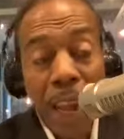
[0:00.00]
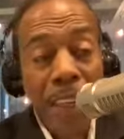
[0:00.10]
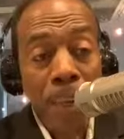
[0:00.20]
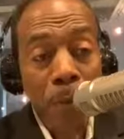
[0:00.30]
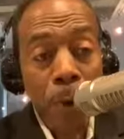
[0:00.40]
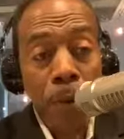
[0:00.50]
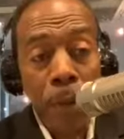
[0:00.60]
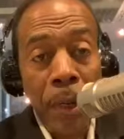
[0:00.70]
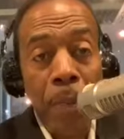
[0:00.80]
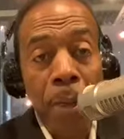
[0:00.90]
Actually, rose up
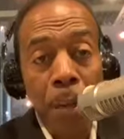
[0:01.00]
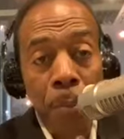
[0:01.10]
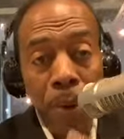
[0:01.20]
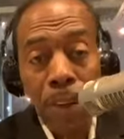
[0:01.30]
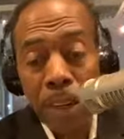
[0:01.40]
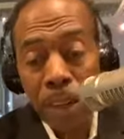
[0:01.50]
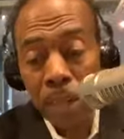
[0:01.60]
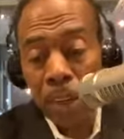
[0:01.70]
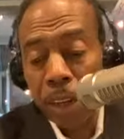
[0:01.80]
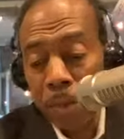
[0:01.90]
to become a president
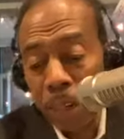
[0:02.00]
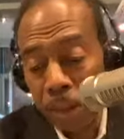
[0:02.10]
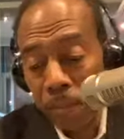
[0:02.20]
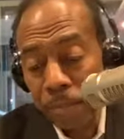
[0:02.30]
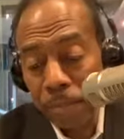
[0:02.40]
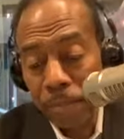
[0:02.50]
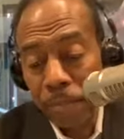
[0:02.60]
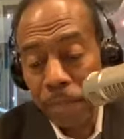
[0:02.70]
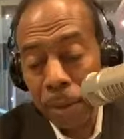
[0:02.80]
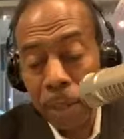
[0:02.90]
of the company.
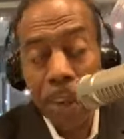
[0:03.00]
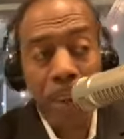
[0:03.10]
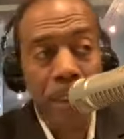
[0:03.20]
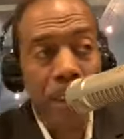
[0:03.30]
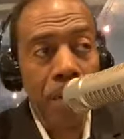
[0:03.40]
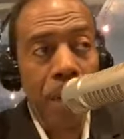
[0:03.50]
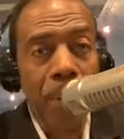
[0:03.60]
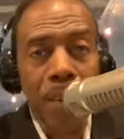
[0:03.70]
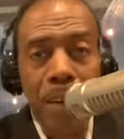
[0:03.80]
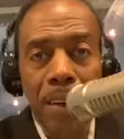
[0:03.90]
Very young, still in my
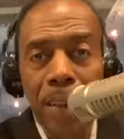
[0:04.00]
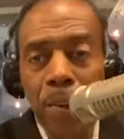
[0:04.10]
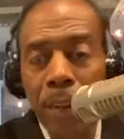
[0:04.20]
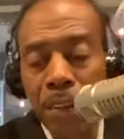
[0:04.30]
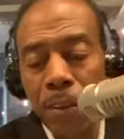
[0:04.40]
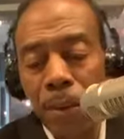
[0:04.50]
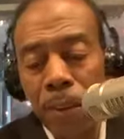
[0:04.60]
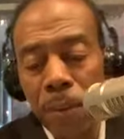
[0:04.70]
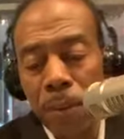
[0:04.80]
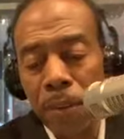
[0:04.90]
late 20s, early
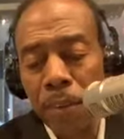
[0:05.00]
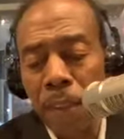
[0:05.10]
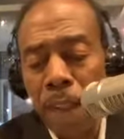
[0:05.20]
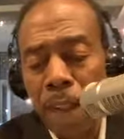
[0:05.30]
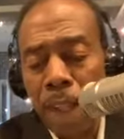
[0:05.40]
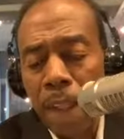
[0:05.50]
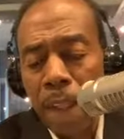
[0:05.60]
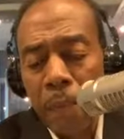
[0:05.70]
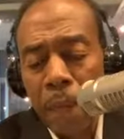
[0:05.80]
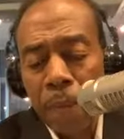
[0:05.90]
30s.
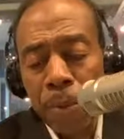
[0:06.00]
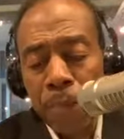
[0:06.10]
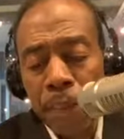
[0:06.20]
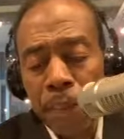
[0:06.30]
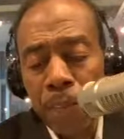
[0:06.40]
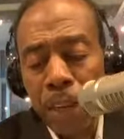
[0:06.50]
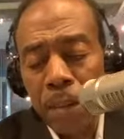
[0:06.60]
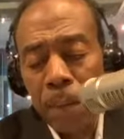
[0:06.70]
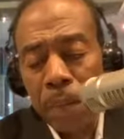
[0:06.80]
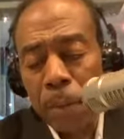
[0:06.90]
Became president of the
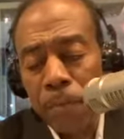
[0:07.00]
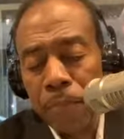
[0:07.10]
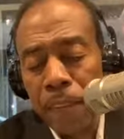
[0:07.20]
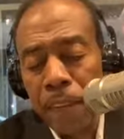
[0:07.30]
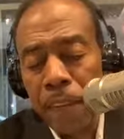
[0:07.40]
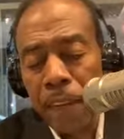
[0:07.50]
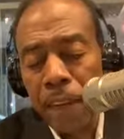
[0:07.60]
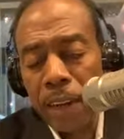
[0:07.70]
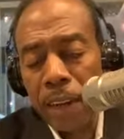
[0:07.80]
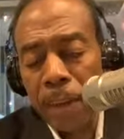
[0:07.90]
company. And,
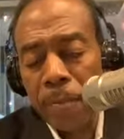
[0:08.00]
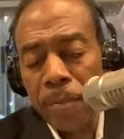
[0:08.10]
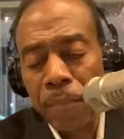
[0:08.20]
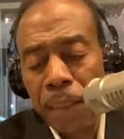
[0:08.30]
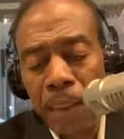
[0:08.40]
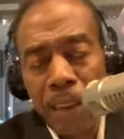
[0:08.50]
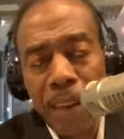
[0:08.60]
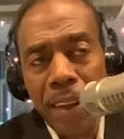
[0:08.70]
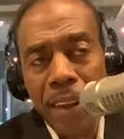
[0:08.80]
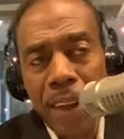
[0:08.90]
um, and
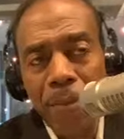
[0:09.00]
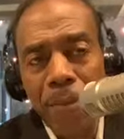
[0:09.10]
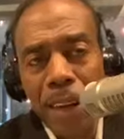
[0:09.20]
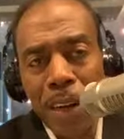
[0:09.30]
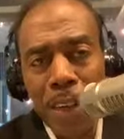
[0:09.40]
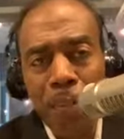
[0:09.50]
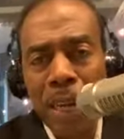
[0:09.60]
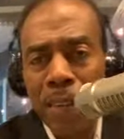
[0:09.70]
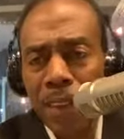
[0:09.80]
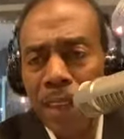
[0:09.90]
then I realized
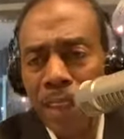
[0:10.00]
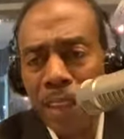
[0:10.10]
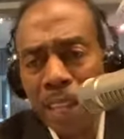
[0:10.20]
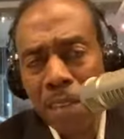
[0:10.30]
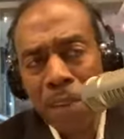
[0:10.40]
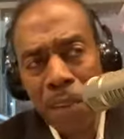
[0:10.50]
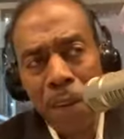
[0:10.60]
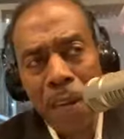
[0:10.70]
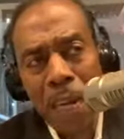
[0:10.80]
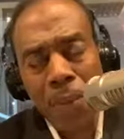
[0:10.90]
back then, even
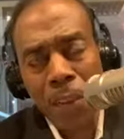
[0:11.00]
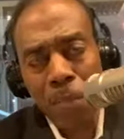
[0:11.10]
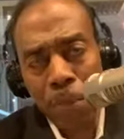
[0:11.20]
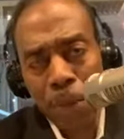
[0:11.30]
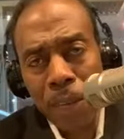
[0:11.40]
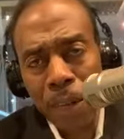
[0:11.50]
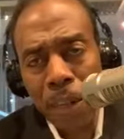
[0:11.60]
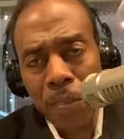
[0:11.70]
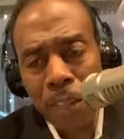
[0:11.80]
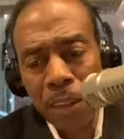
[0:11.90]
though I was the
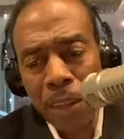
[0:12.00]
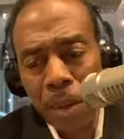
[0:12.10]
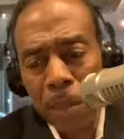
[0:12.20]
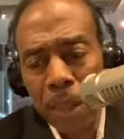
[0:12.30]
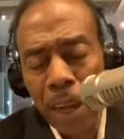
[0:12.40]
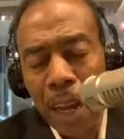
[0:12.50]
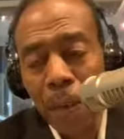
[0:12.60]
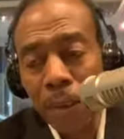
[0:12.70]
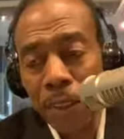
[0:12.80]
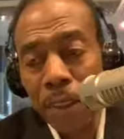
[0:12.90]
president of this company, I
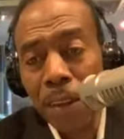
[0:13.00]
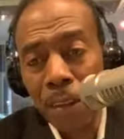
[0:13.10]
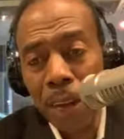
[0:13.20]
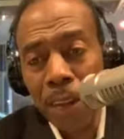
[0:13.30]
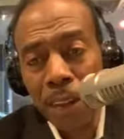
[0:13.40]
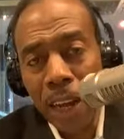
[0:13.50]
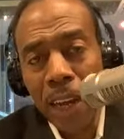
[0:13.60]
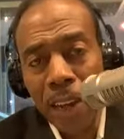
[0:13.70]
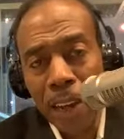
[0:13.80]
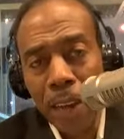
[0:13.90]
was still not
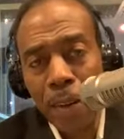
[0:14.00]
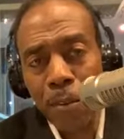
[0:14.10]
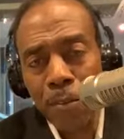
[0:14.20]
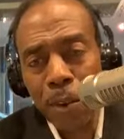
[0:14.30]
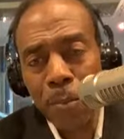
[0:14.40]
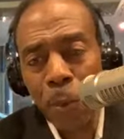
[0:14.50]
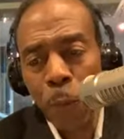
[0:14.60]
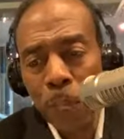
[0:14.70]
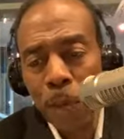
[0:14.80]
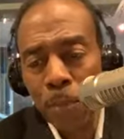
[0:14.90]
inoculated from the
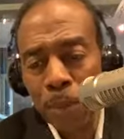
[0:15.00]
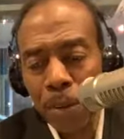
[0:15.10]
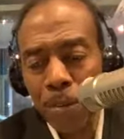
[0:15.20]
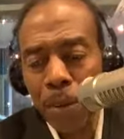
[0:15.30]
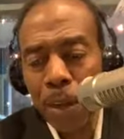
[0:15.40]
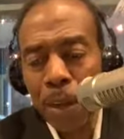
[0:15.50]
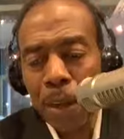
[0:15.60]
whims of